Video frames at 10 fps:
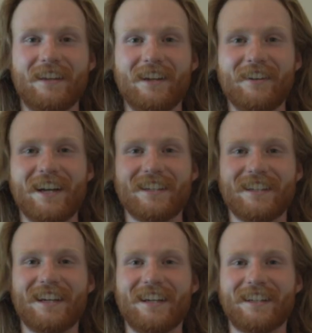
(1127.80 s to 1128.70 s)
here we are
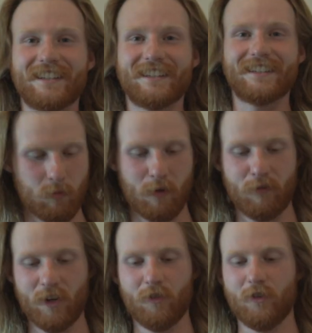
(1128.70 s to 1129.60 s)
today. So my
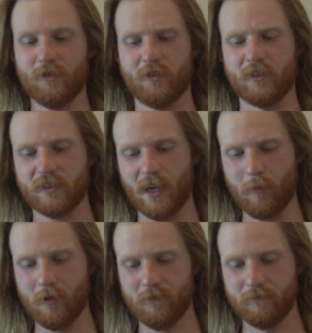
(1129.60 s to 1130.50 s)
final thoughts on this
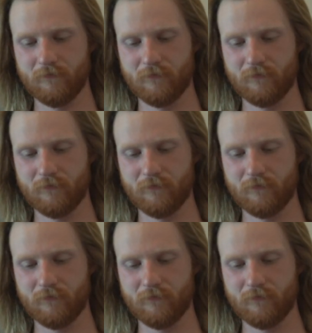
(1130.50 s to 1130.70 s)
camera.